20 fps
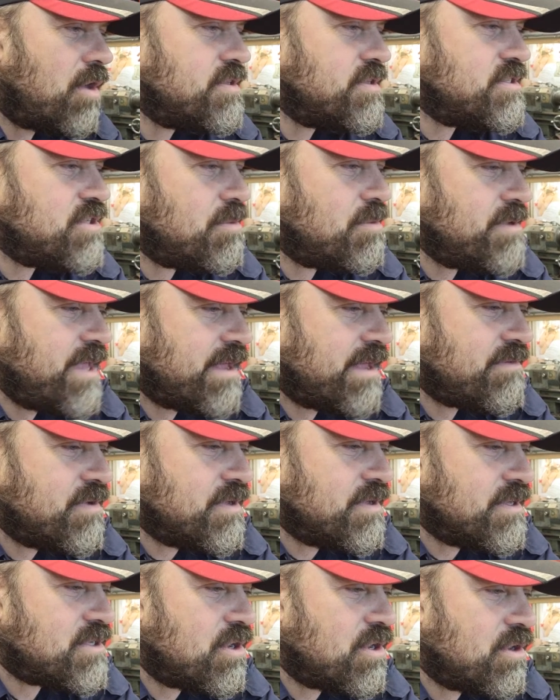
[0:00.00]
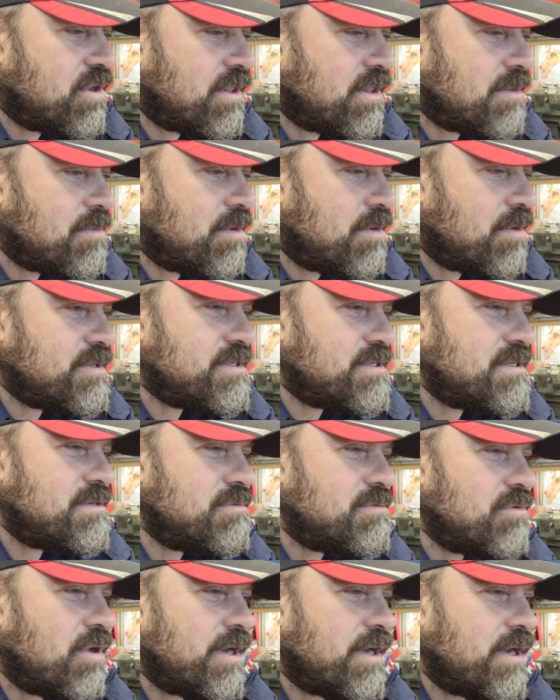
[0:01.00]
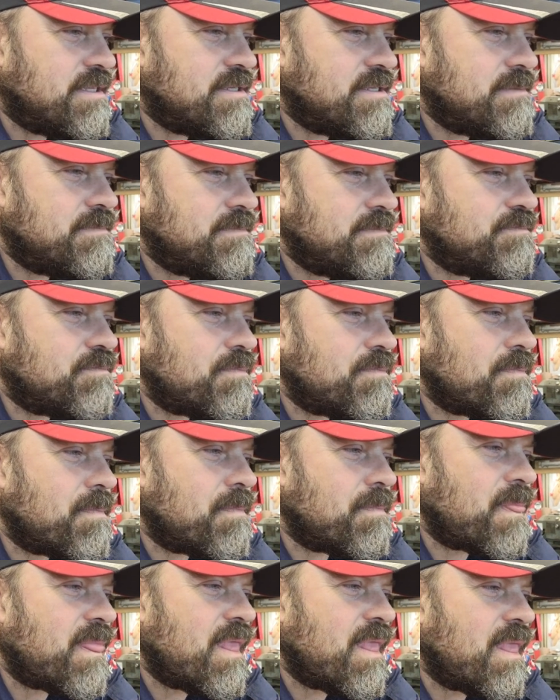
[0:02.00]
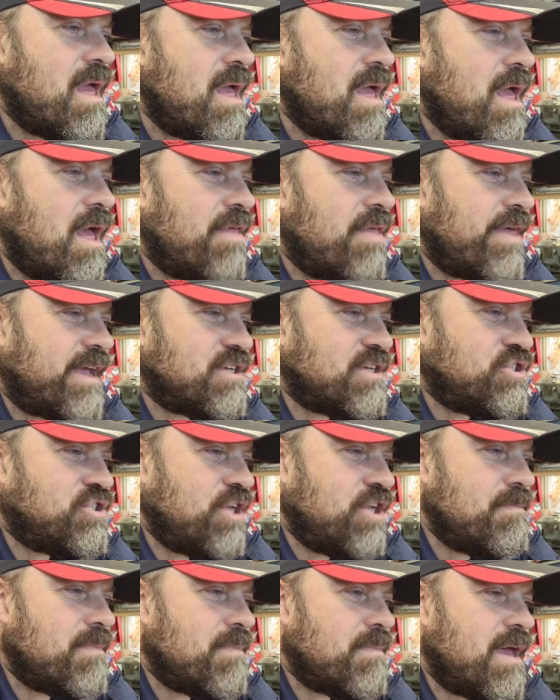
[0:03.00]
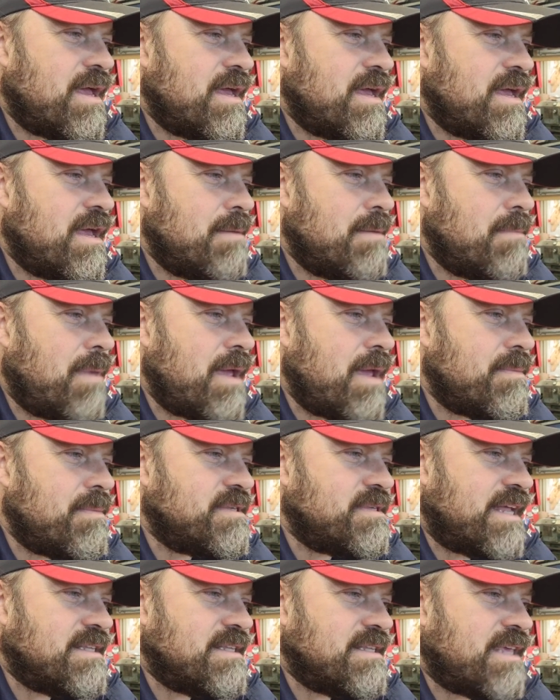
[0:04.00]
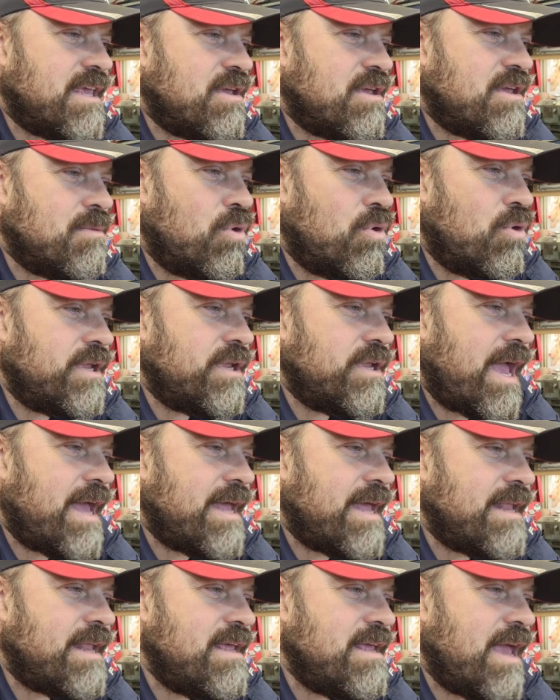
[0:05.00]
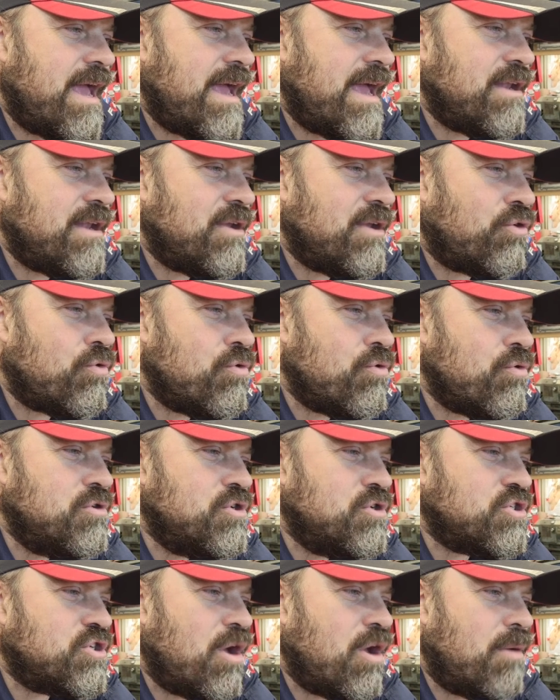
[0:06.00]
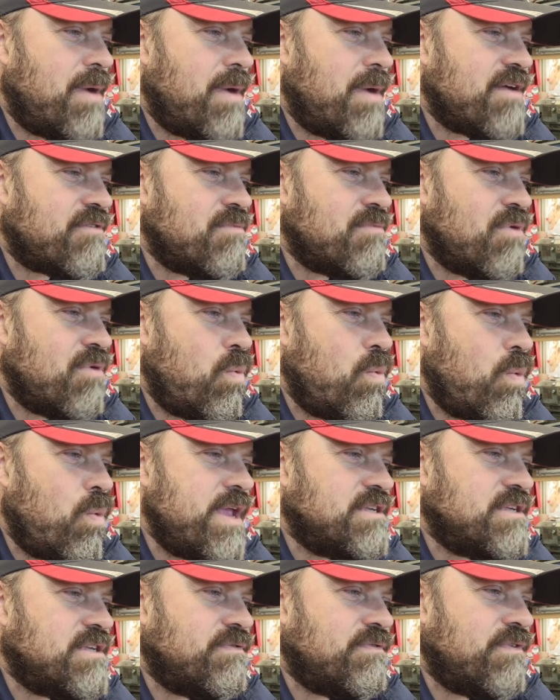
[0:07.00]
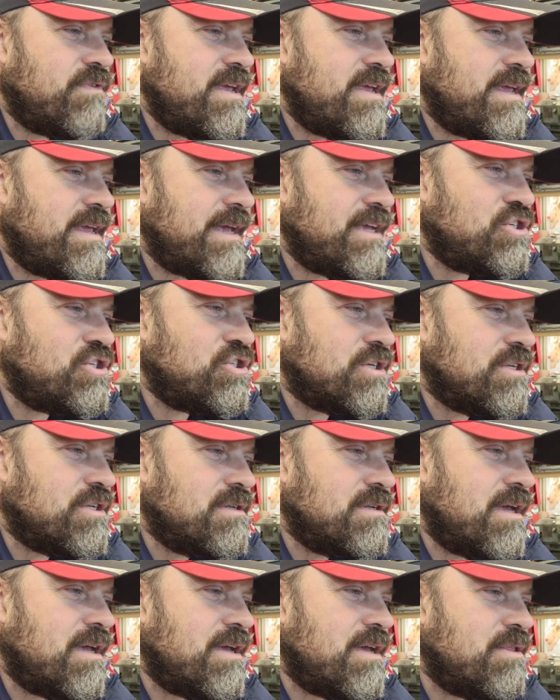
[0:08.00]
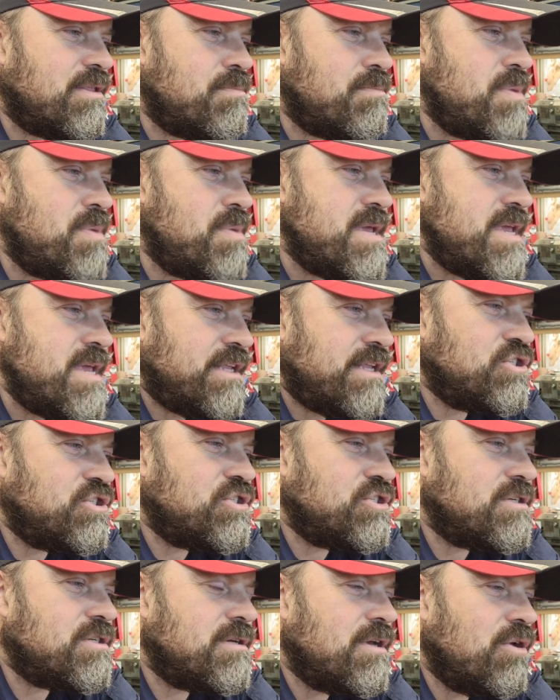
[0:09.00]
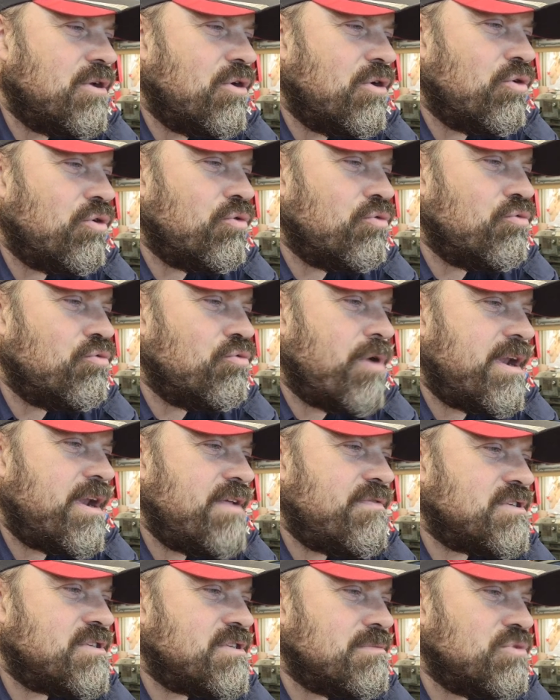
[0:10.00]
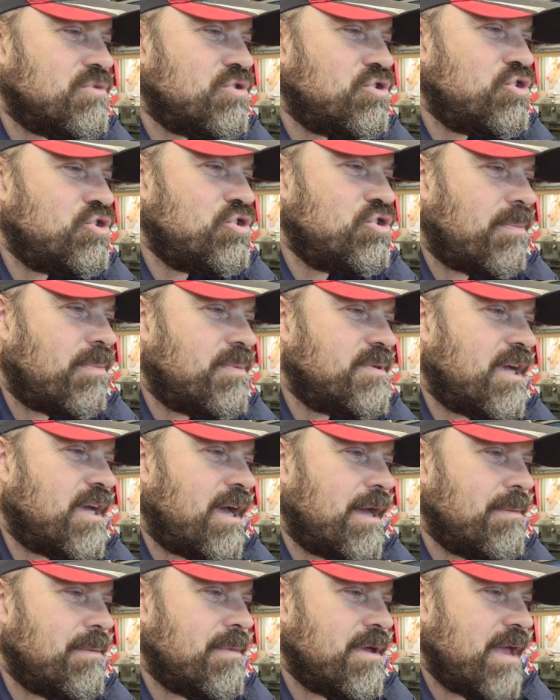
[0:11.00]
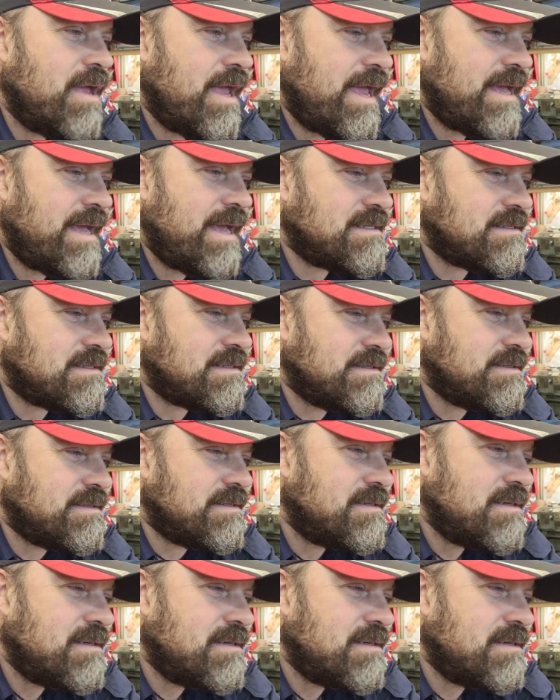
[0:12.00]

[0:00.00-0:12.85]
so many adverts going on at the moment. Right. Thanks, Jim. Mike Bodansky. Good morning, Andy and crew. Just got back from a week's vacation at the beach. Ready for some shop time. Excellent.